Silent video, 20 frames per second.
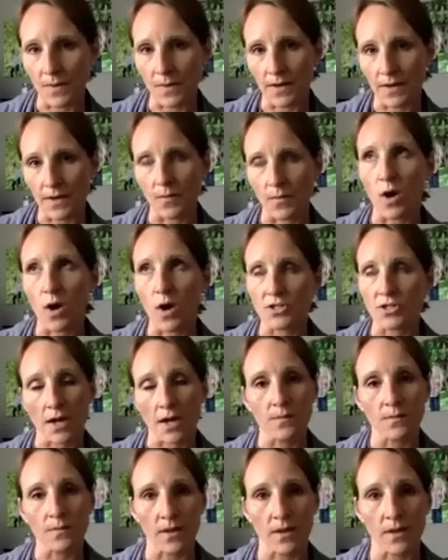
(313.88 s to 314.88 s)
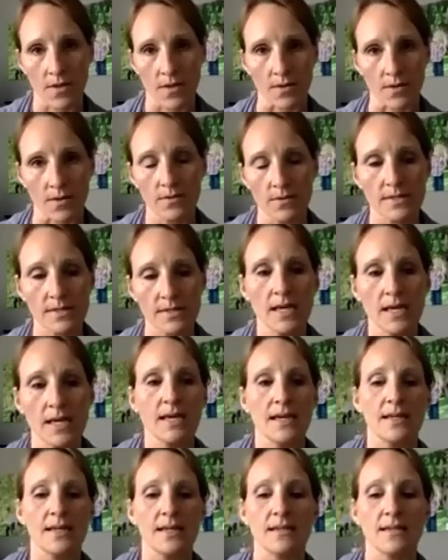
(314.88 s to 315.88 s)
out with those
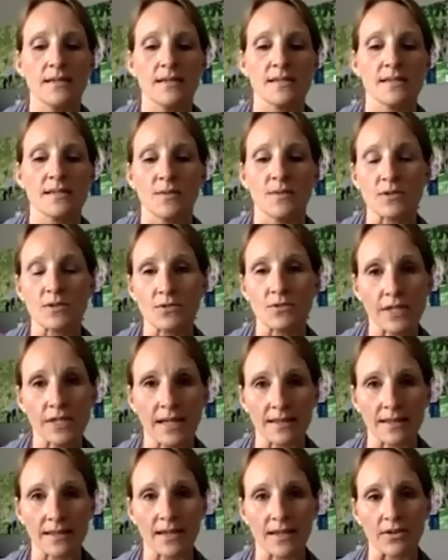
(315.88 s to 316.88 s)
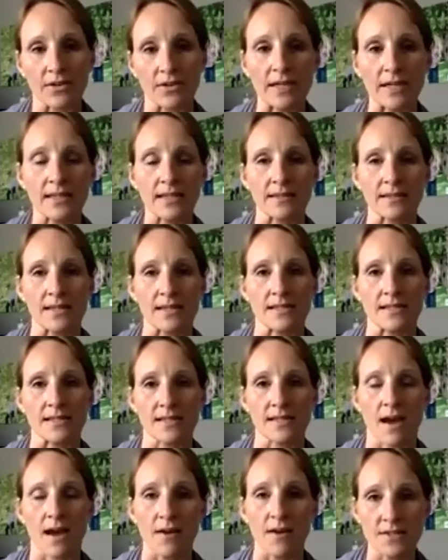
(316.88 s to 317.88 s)
is when you're looking at the ingredient list,
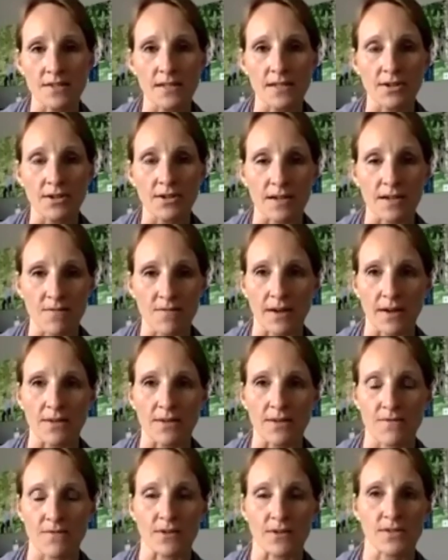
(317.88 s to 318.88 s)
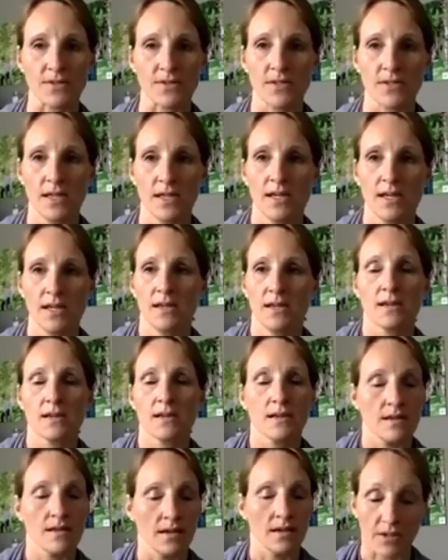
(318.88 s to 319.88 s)
often you're going to find the first
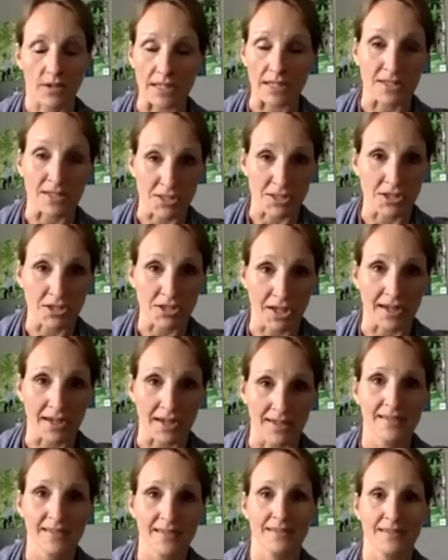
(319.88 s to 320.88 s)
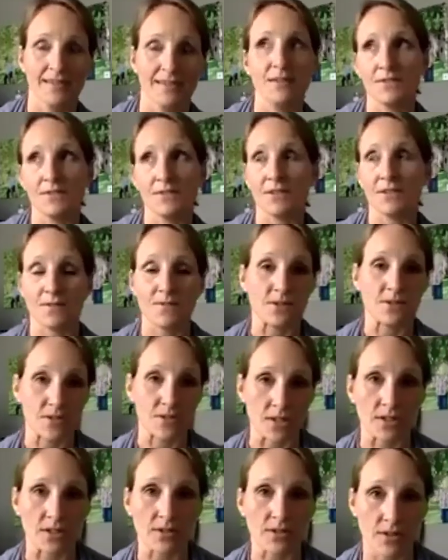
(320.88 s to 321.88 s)
ingredient is sugar. If not the first
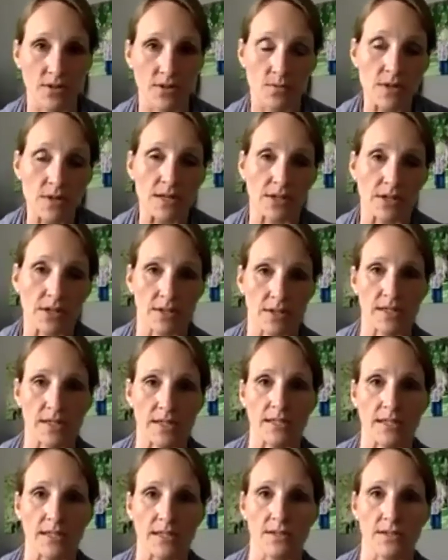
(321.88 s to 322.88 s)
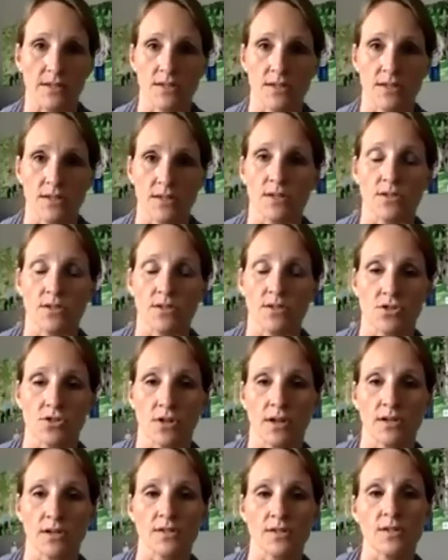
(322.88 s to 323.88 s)
three ingredients is
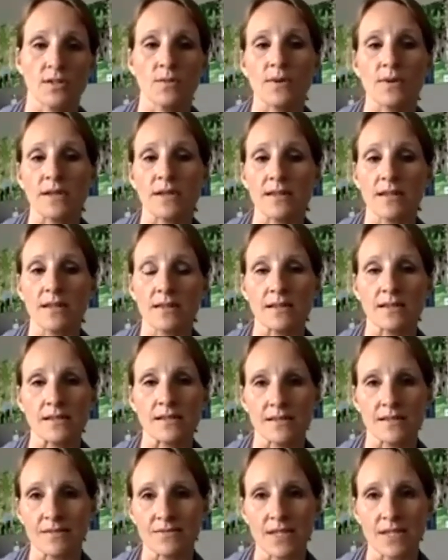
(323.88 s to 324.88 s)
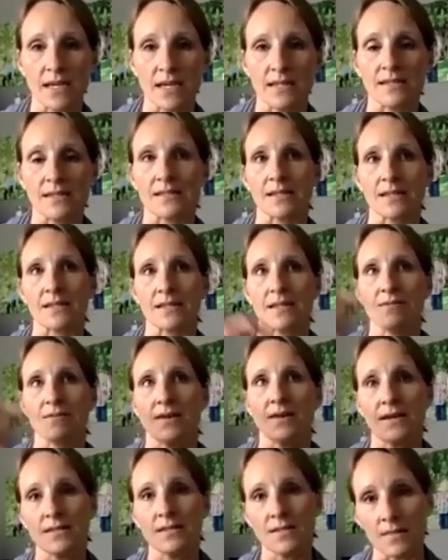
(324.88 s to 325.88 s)
sugar. So one of the things they've done is like they've
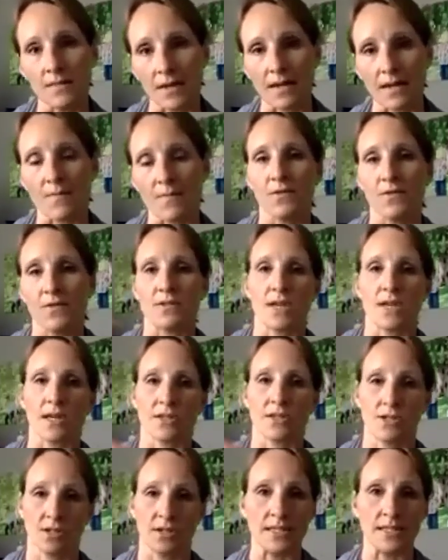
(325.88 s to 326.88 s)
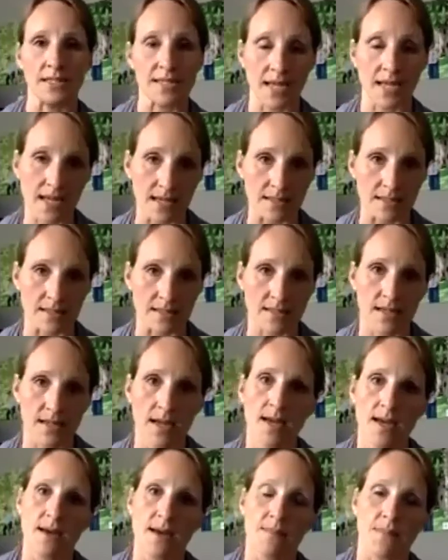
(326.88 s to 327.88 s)
had to make up for texture and taste
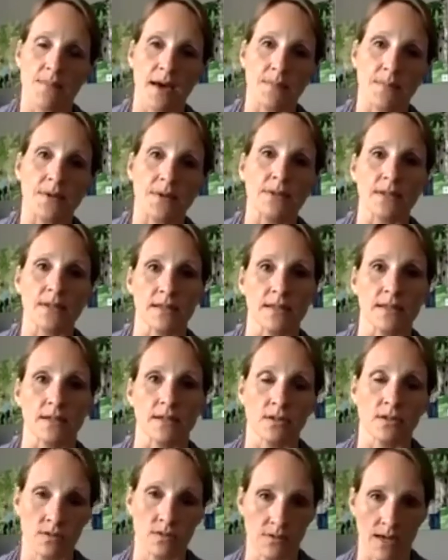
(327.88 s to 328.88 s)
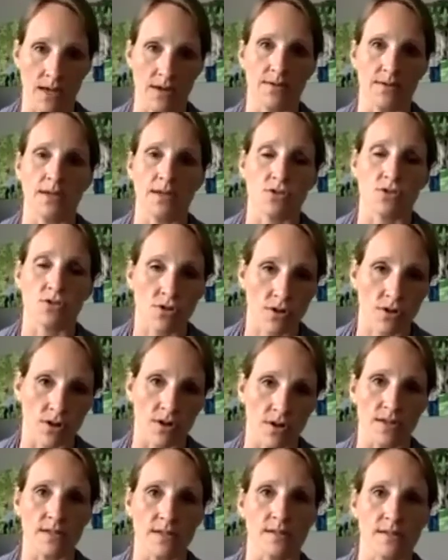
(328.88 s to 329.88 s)
by pulling the gluten out, and sugar
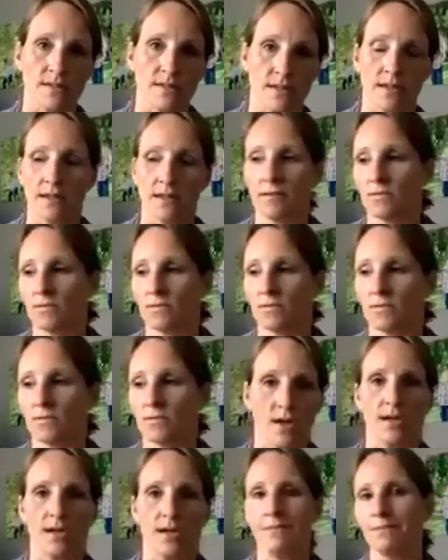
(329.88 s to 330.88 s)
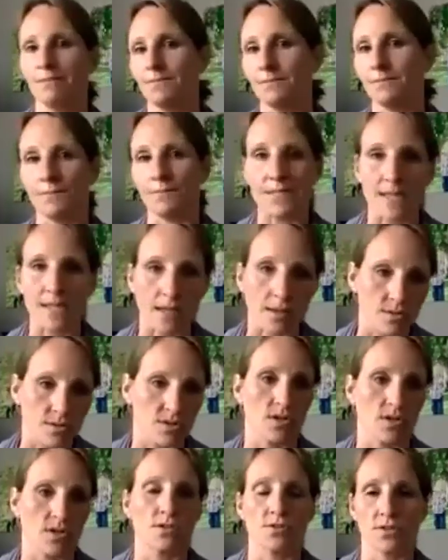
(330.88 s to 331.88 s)
is like sugar and potato
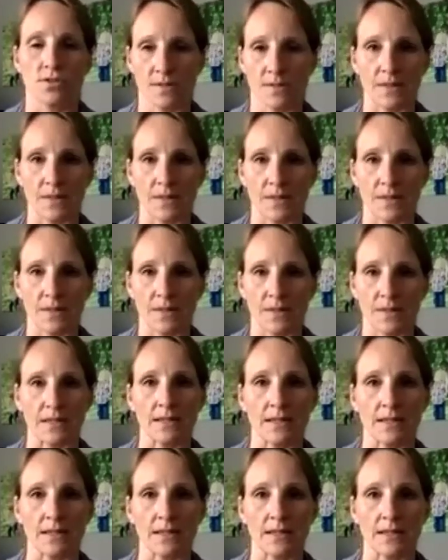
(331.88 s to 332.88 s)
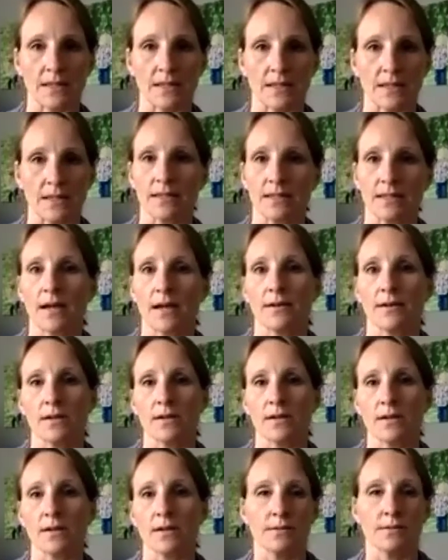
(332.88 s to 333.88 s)
starch or something like that,
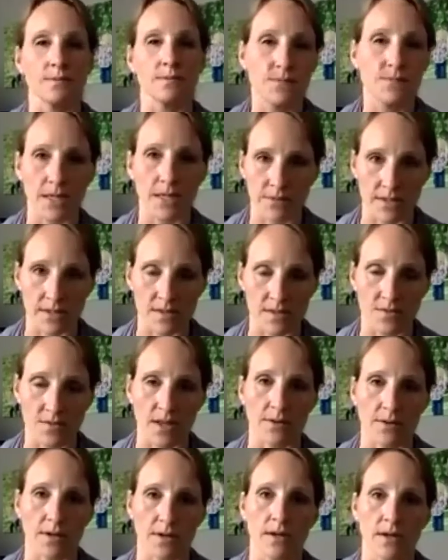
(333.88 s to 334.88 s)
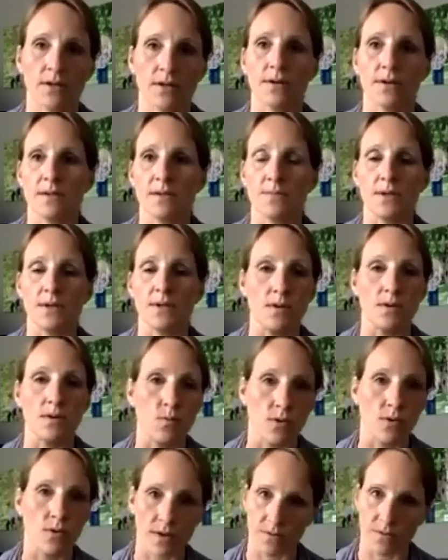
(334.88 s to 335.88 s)
or brown rice flour are going to
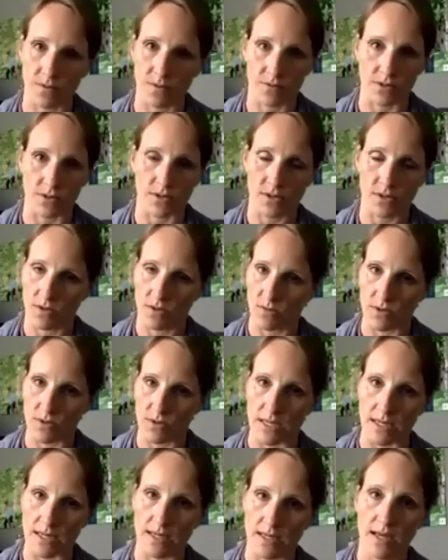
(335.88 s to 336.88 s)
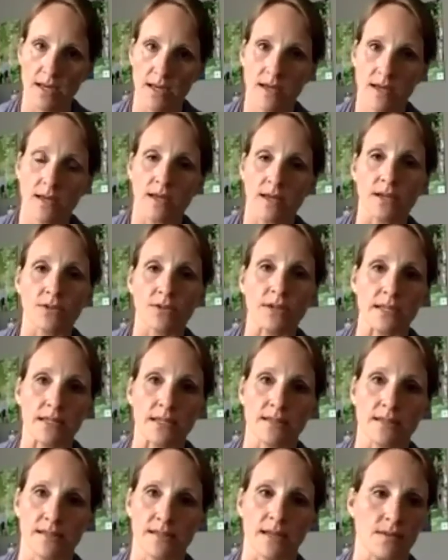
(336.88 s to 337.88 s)
be one of the first three
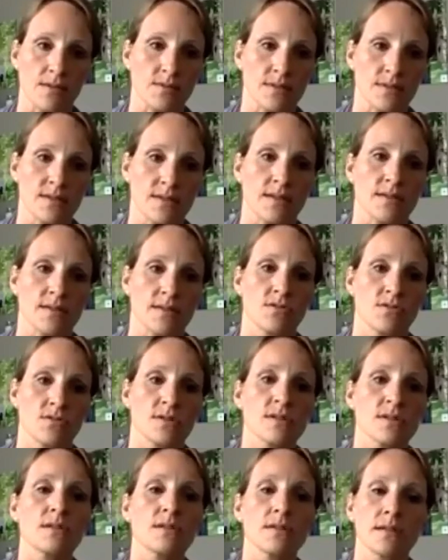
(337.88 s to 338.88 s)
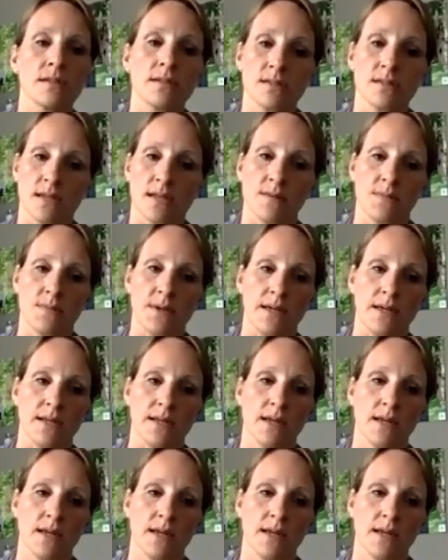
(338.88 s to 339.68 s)
ingredients that you see. So just a little tidbit,